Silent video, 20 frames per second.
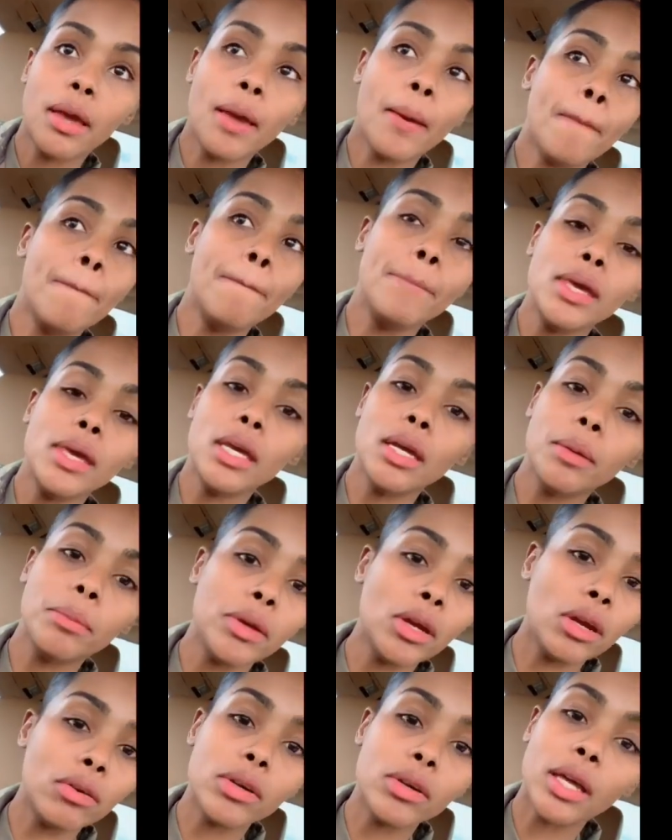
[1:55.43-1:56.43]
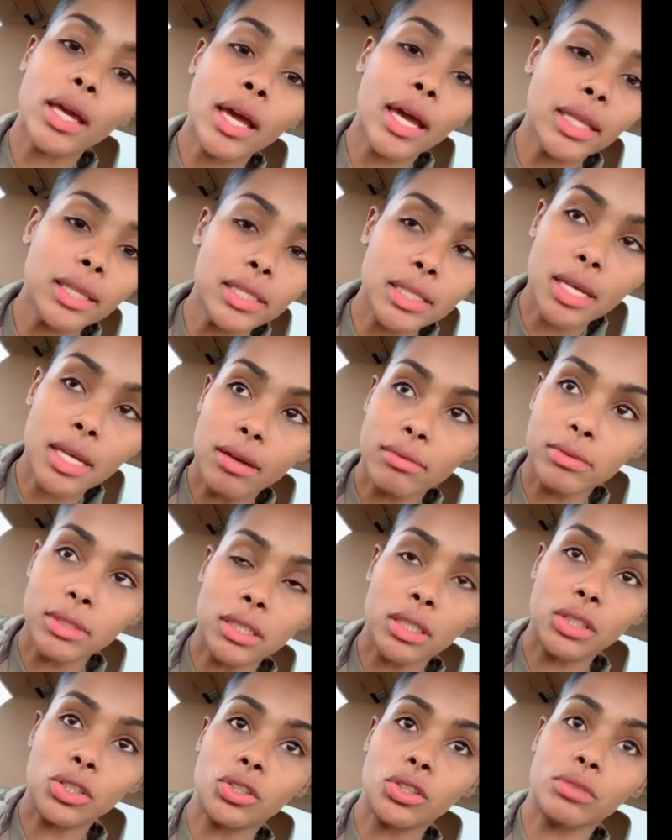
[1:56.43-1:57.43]
me already had this
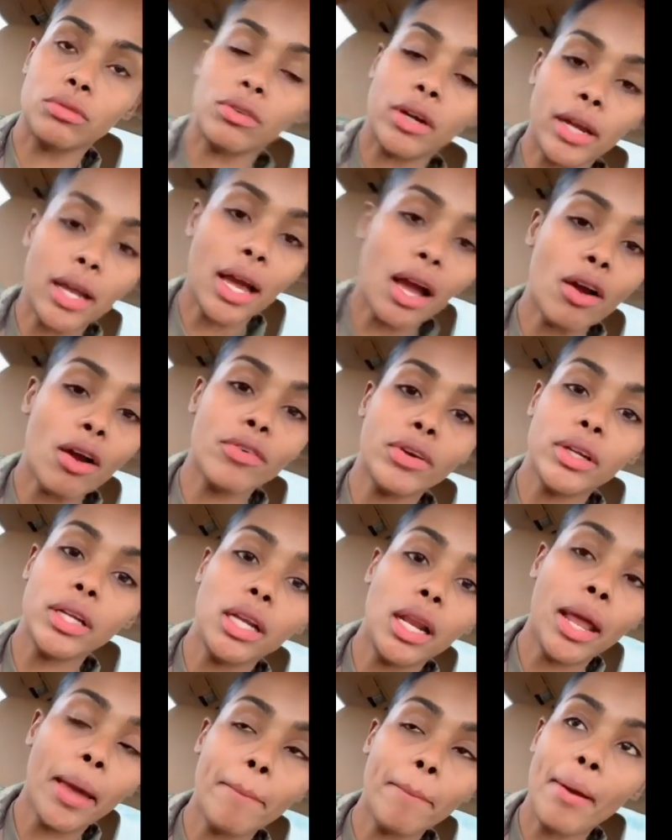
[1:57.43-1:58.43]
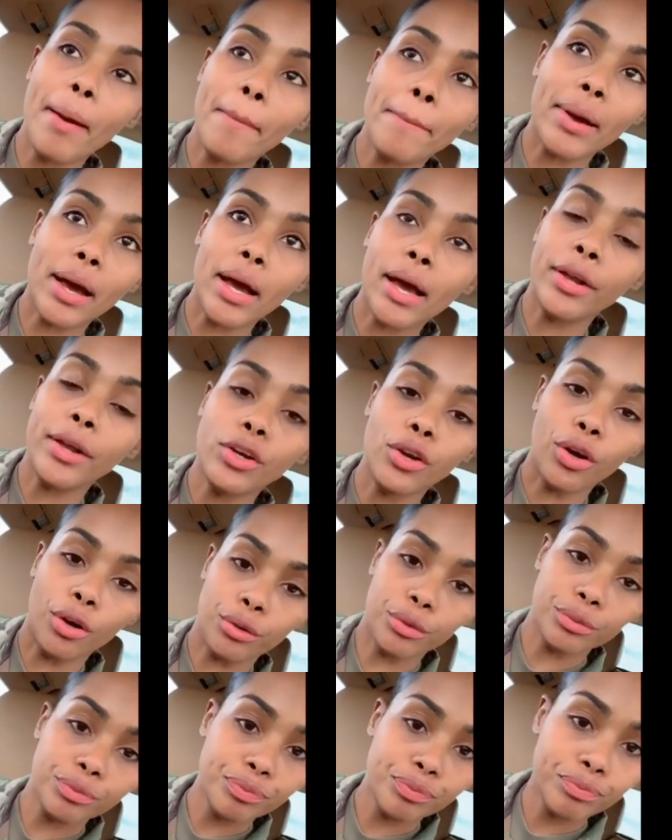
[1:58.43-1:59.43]
conversation, right? I already let my mind
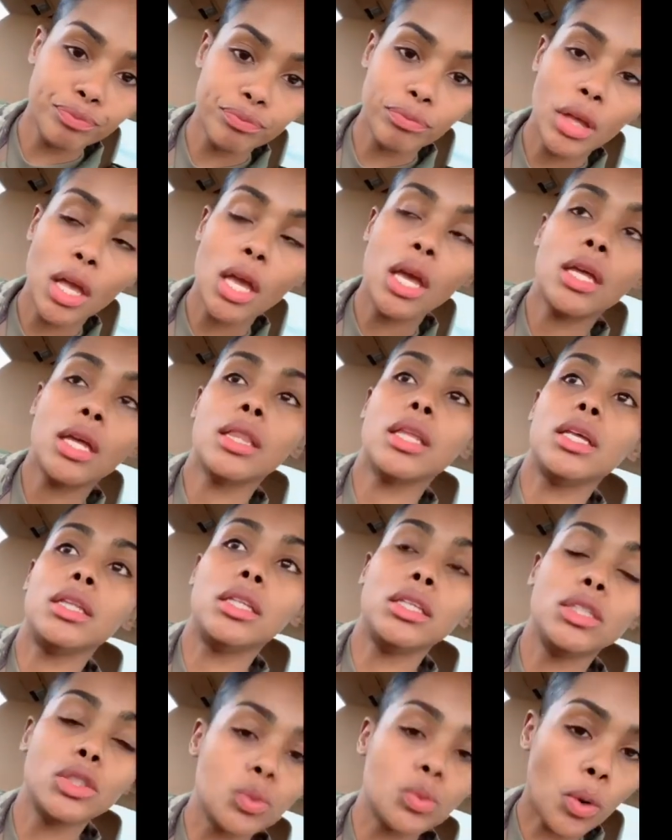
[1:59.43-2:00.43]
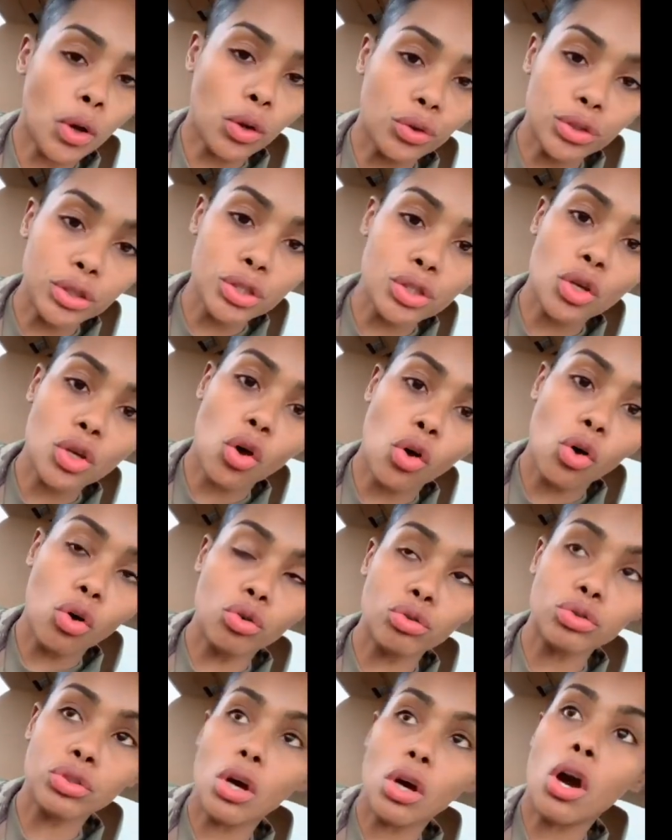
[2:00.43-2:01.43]
know that these wellness
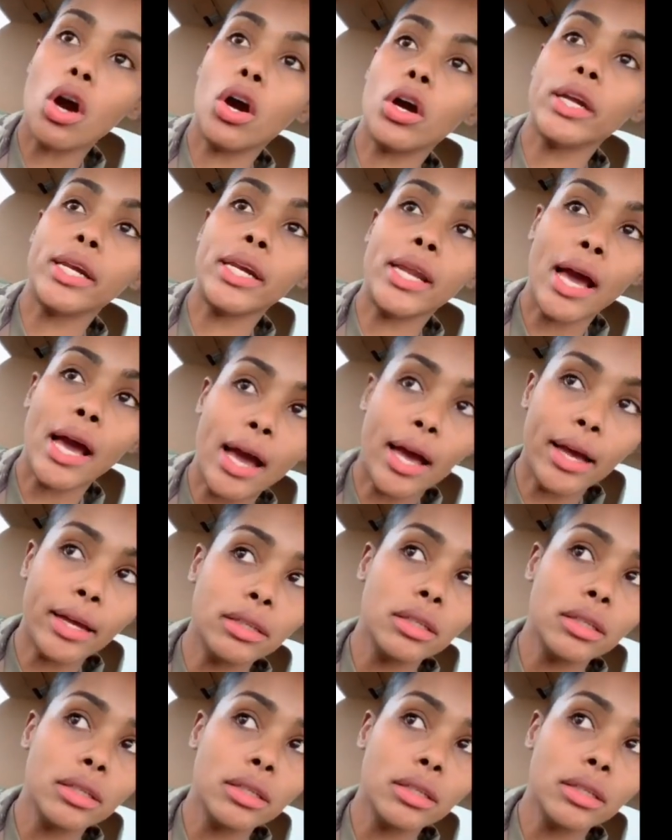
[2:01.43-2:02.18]
goals are not